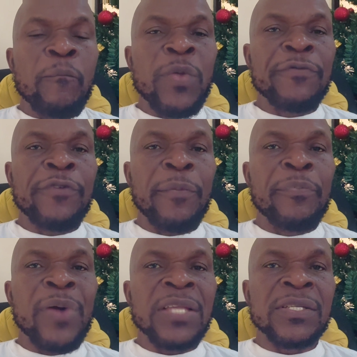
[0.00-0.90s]
Before
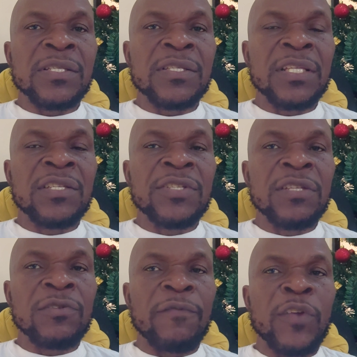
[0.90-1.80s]
Brexit,
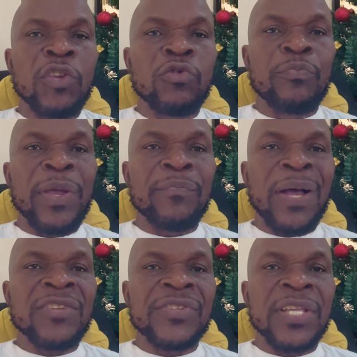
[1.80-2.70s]
citizens of EU
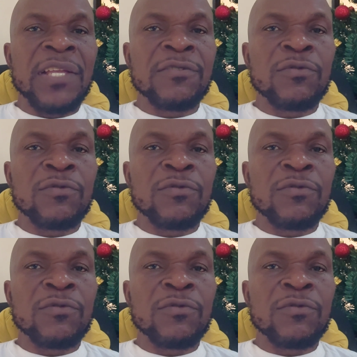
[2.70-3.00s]
member states